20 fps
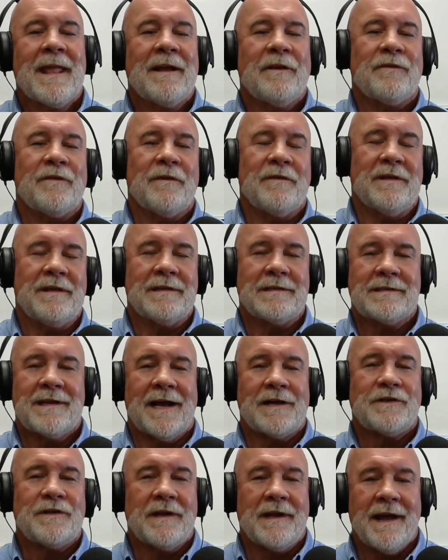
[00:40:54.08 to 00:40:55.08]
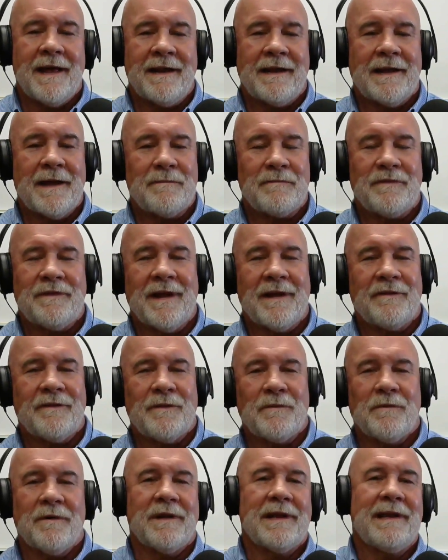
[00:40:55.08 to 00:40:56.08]
So the discussion kind of comes down
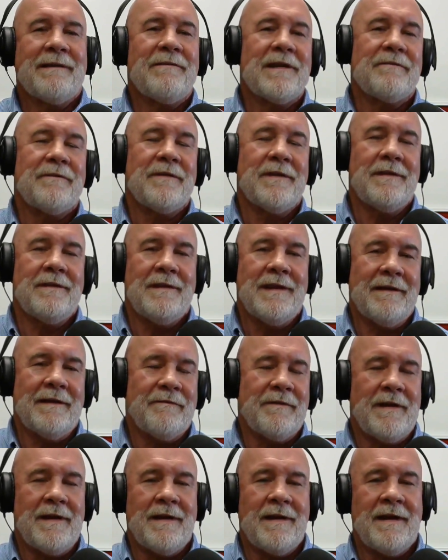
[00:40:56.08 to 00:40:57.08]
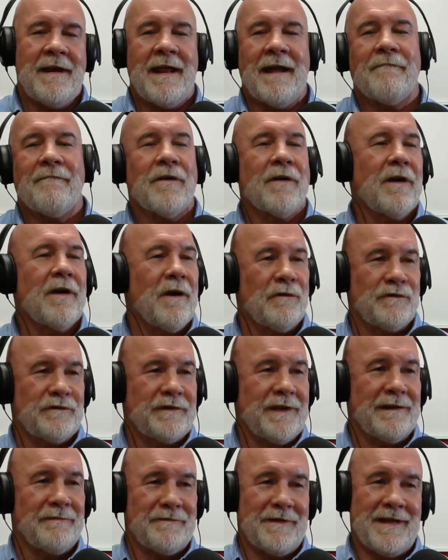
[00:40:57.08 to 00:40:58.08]
to well, even if it, if it never
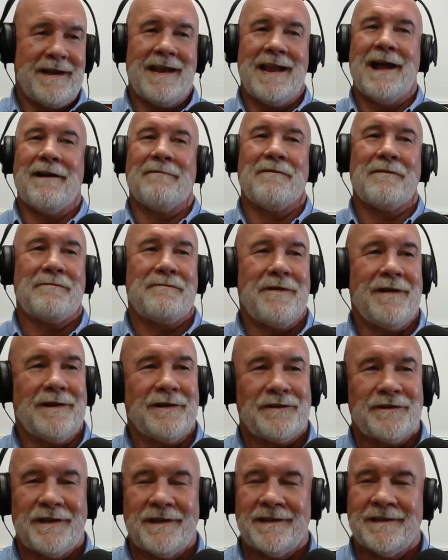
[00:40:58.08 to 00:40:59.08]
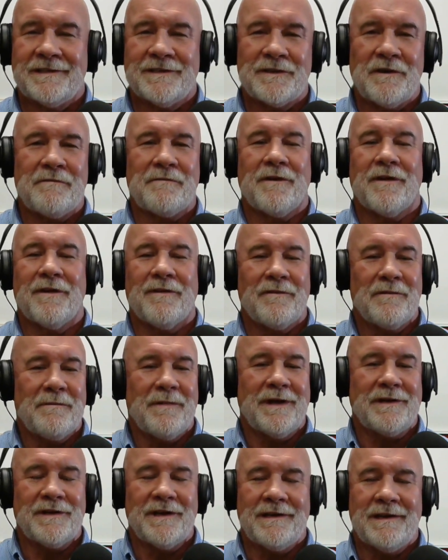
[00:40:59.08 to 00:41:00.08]
goes in, if they never finish it, it's so far over
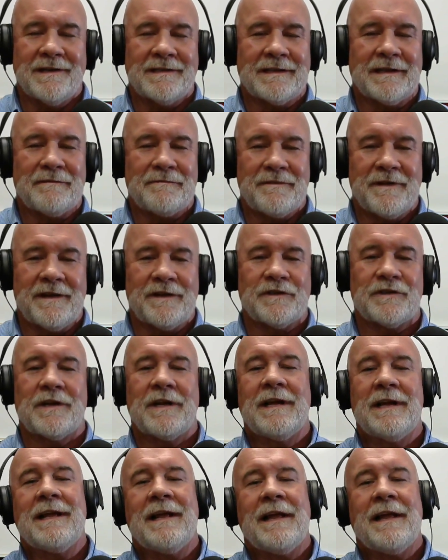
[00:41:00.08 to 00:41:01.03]
budget, it doesn't get finished,